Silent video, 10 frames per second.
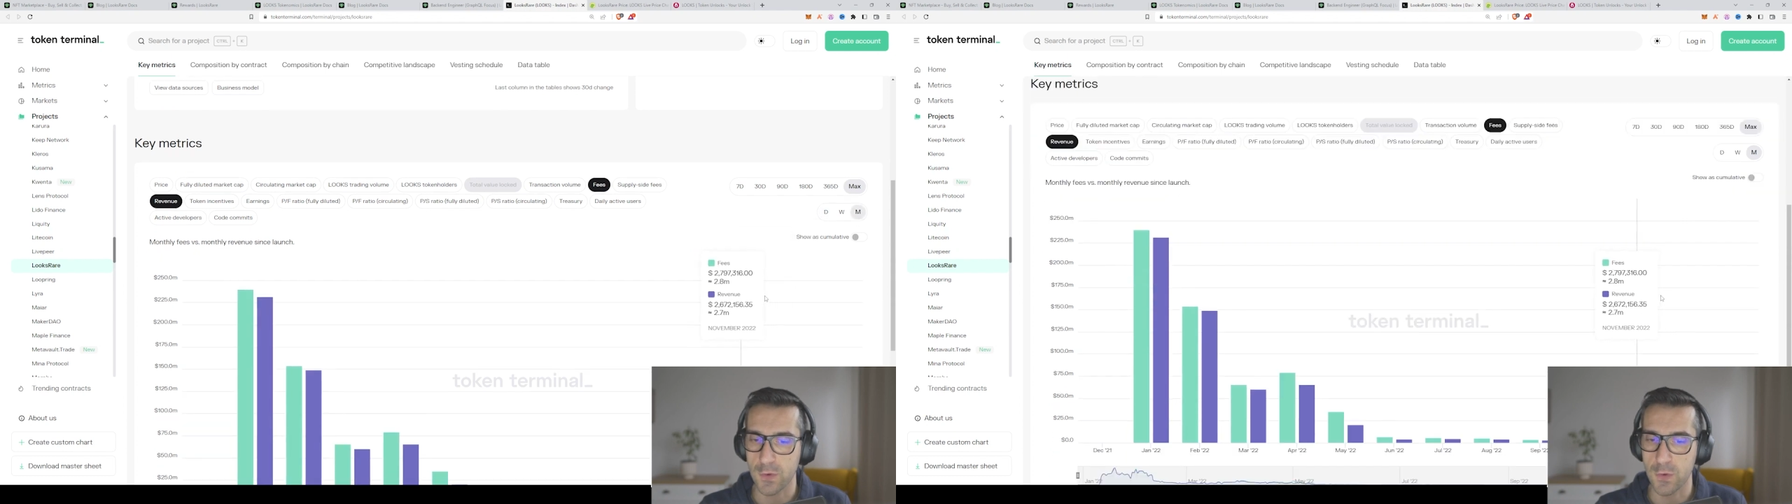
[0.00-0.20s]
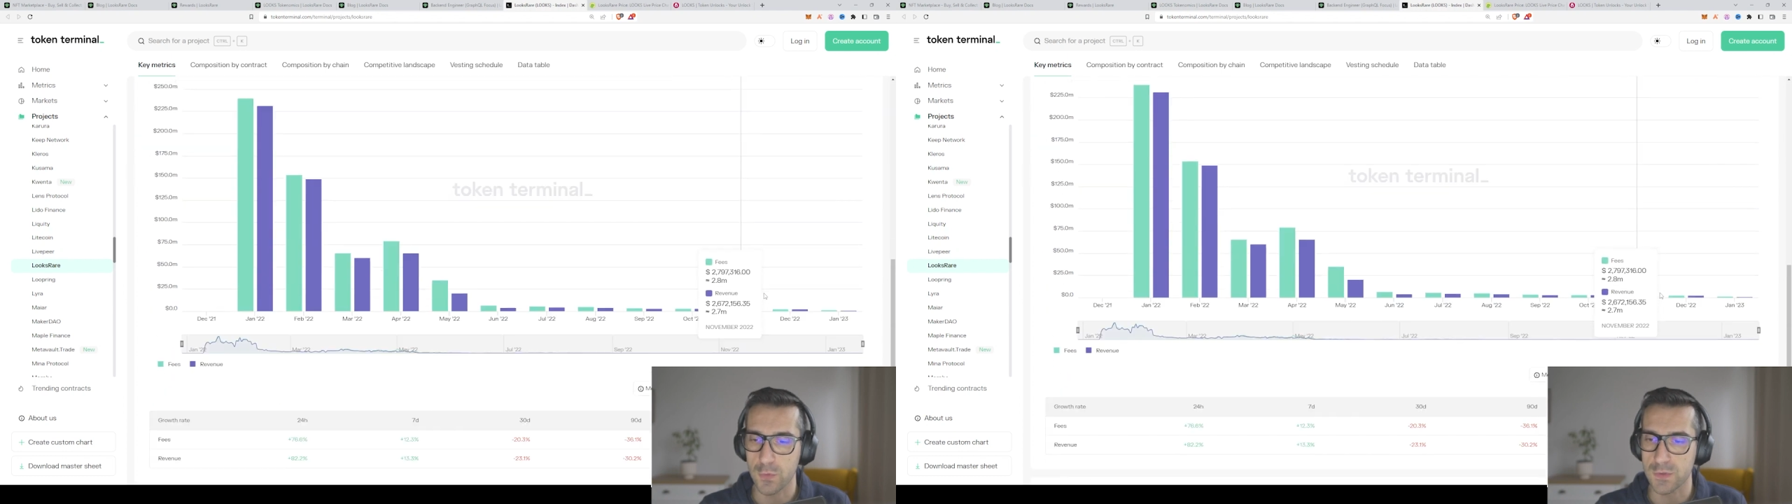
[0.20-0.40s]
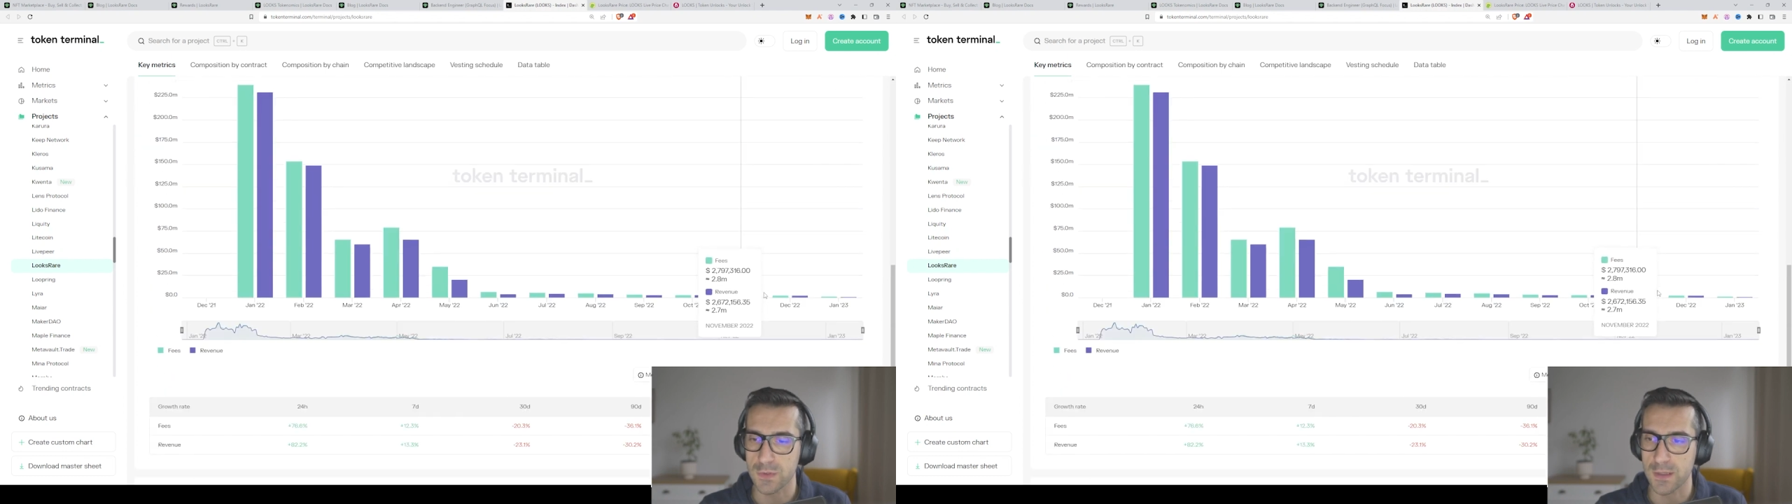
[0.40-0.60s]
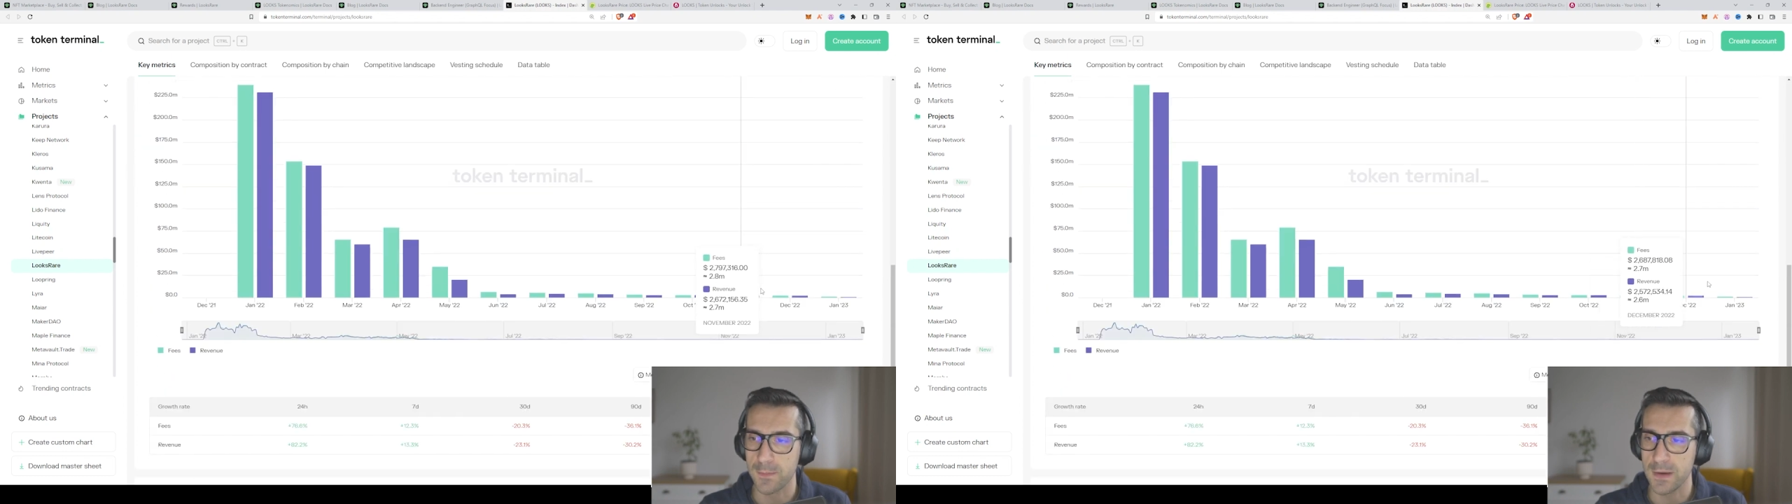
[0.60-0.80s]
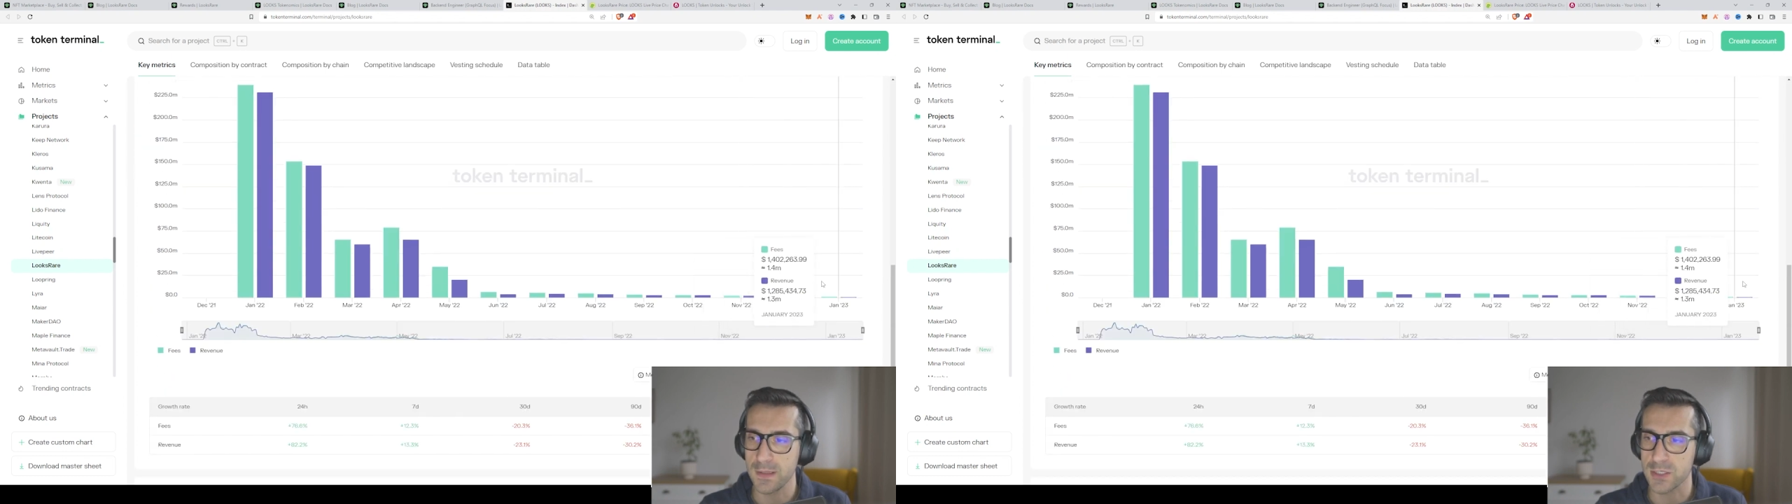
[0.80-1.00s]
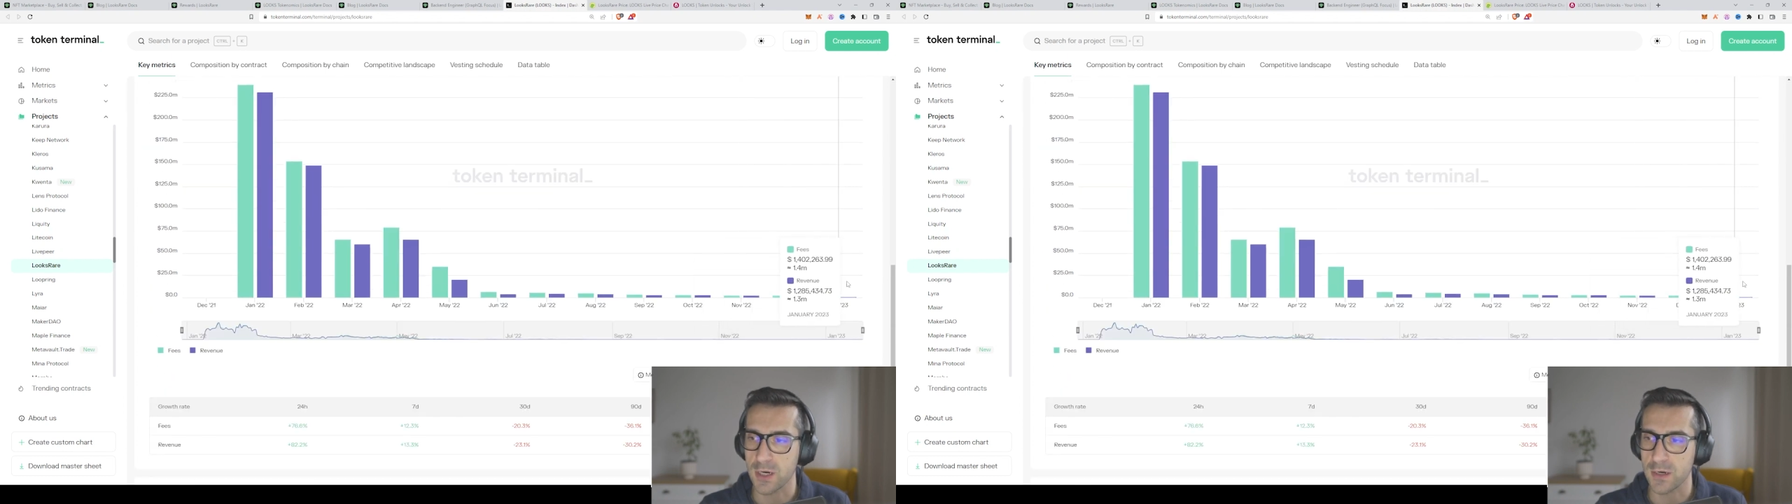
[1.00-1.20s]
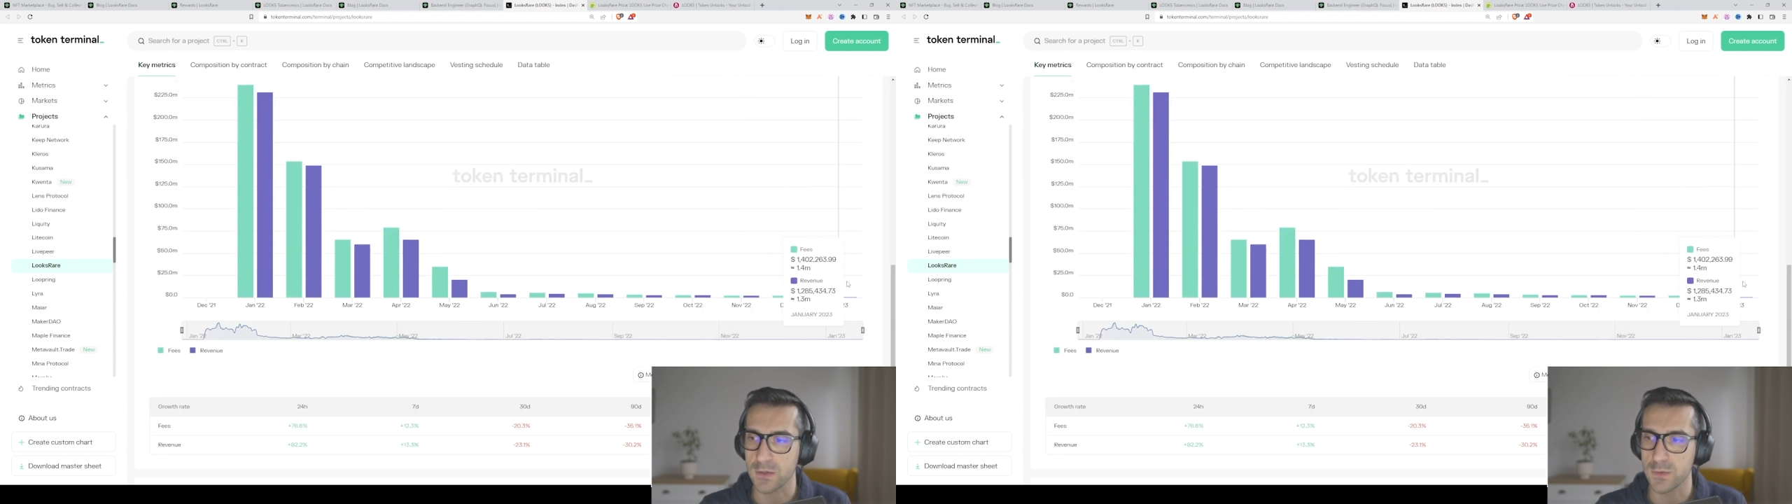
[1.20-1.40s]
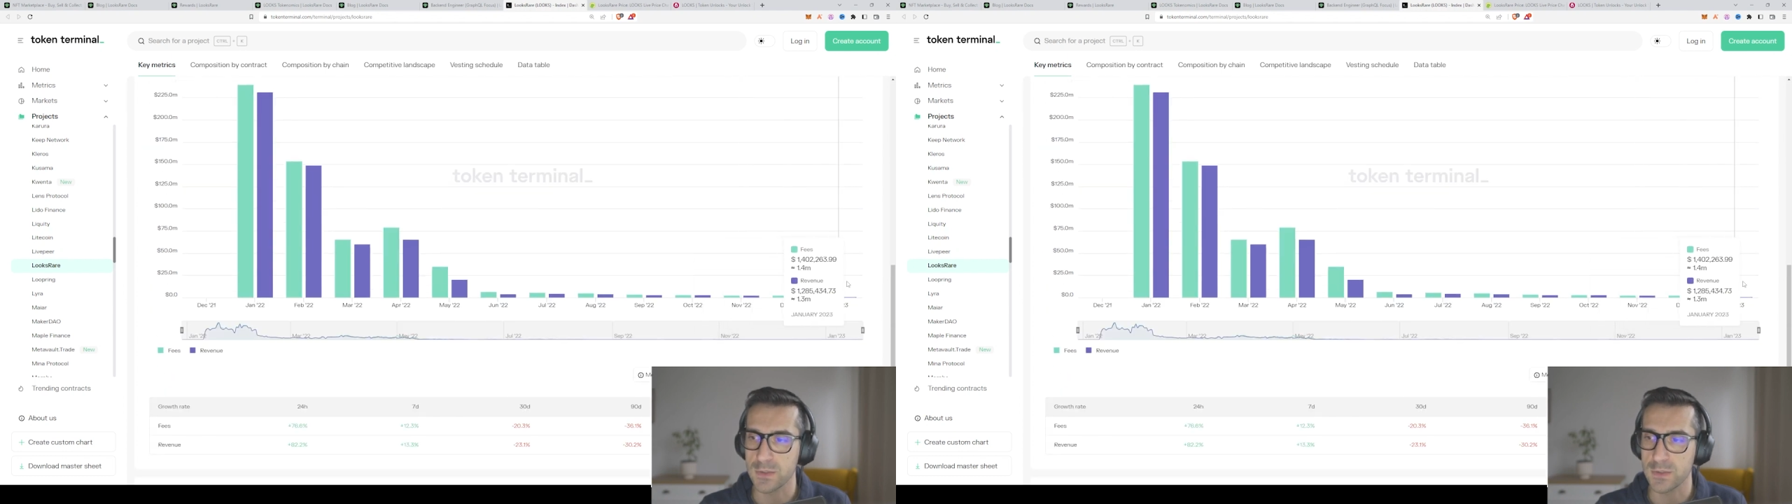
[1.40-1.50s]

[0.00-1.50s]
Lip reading: go to the monthly chart,